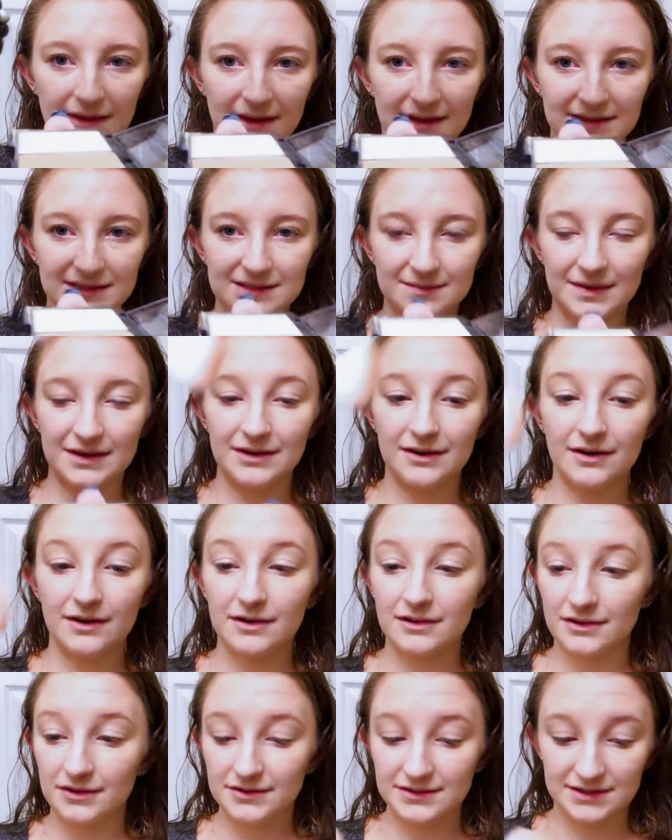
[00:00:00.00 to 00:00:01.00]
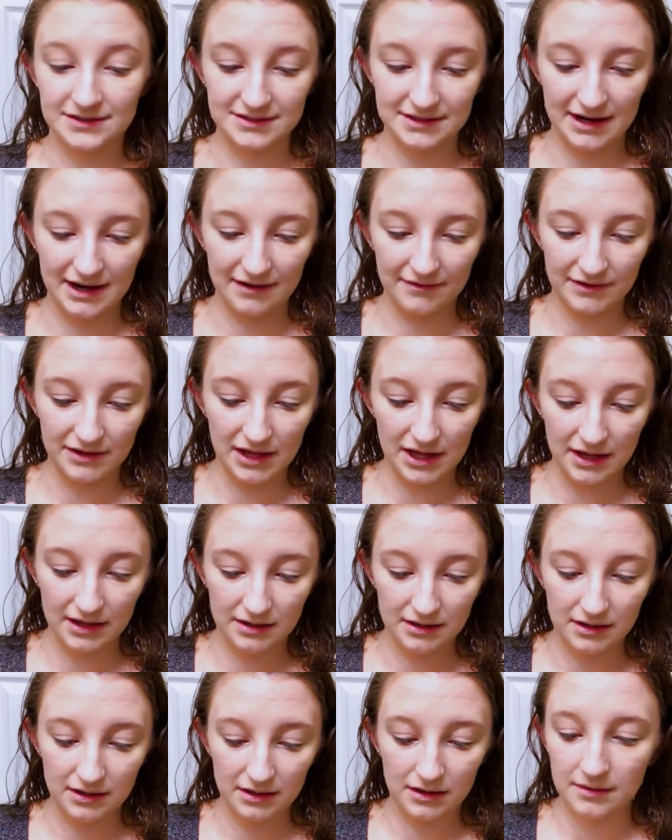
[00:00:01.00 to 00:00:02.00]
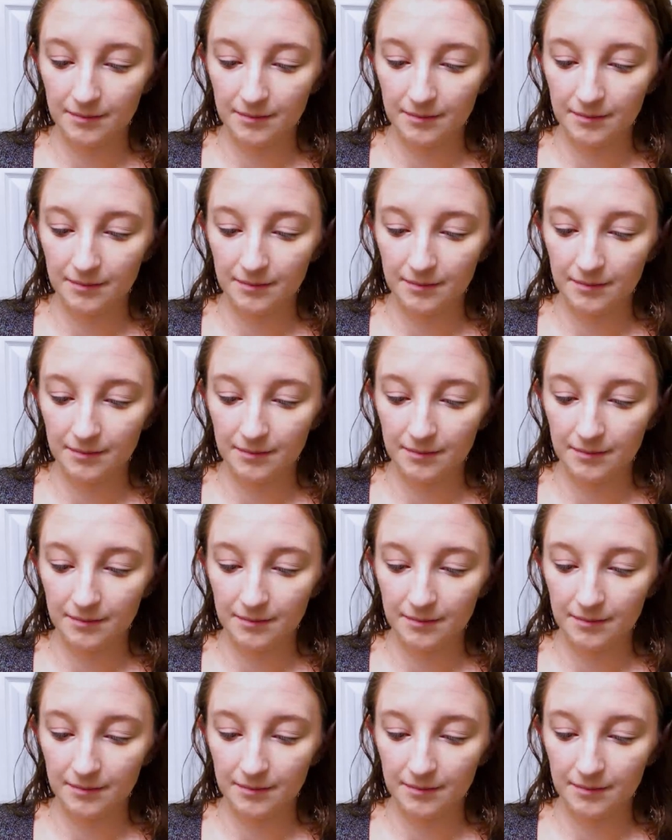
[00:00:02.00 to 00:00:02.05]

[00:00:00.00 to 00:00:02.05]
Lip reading: against my dark clothes. There's kind of a lot.